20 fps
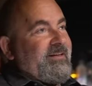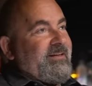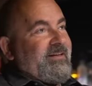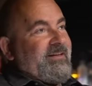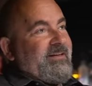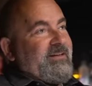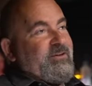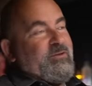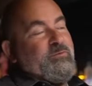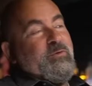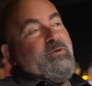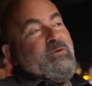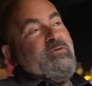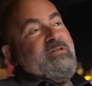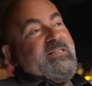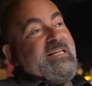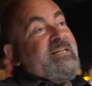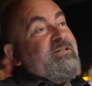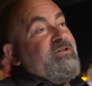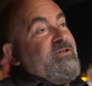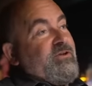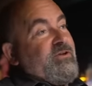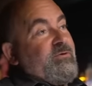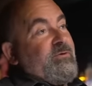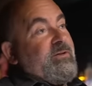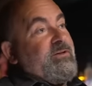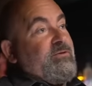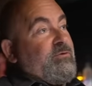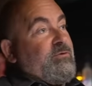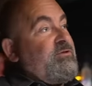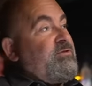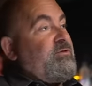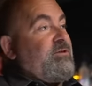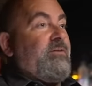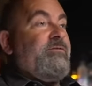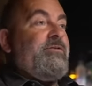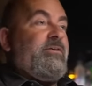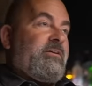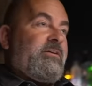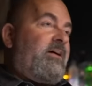Because what you did do is you
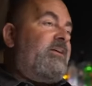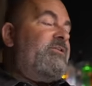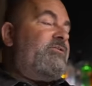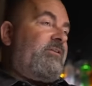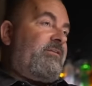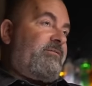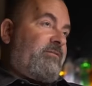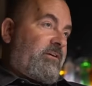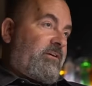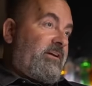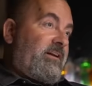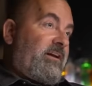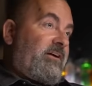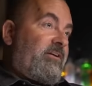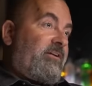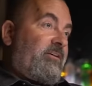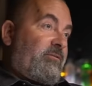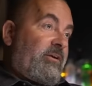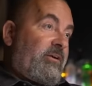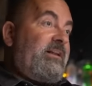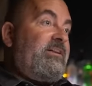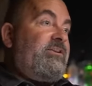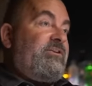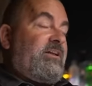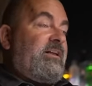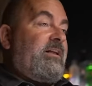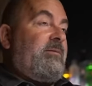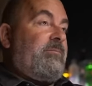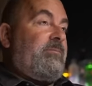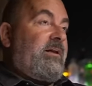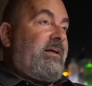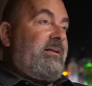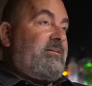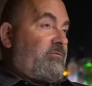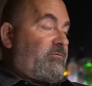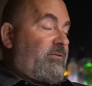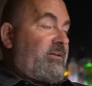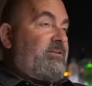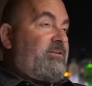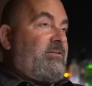served your country for a year in a really shitty place
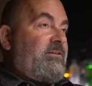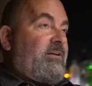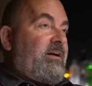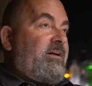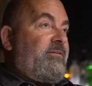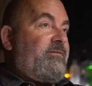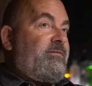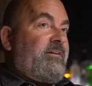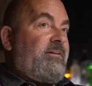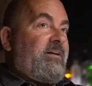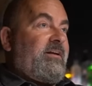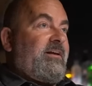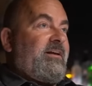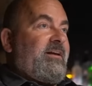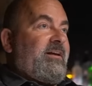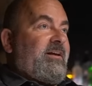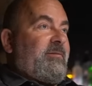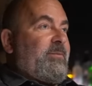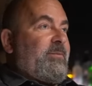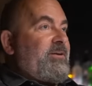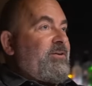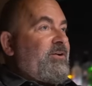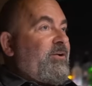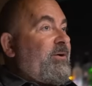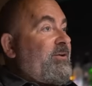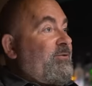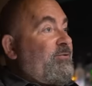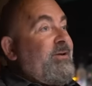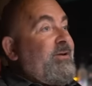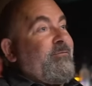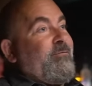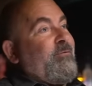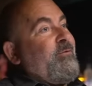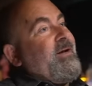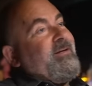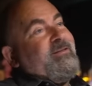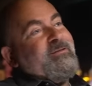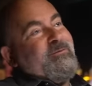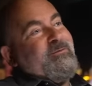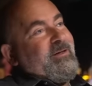and risked your life, but you know what? You never
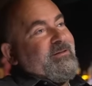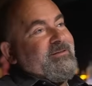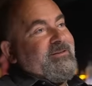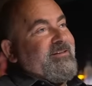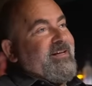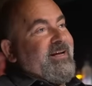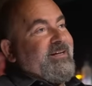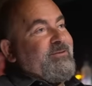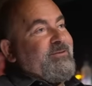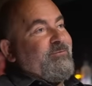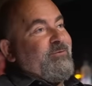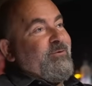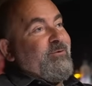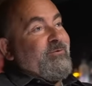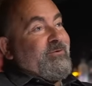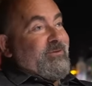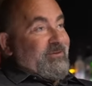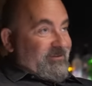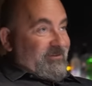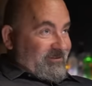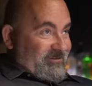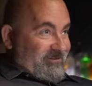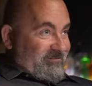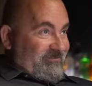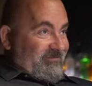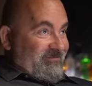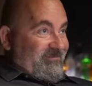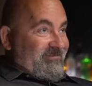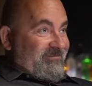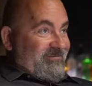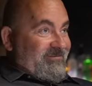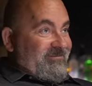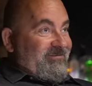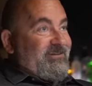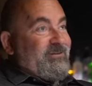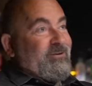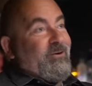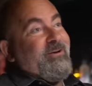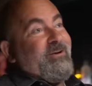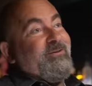ran a surveillance detection route because
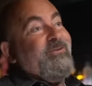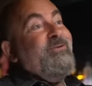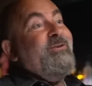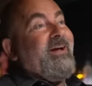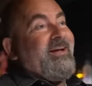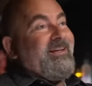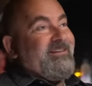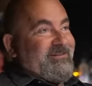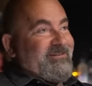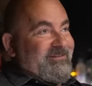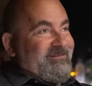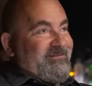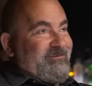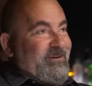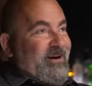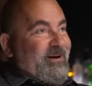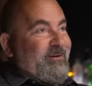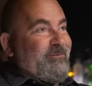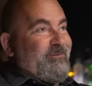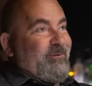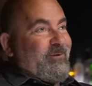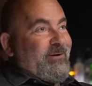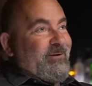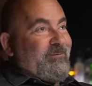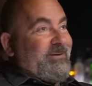Shawn, you guys ran it for him.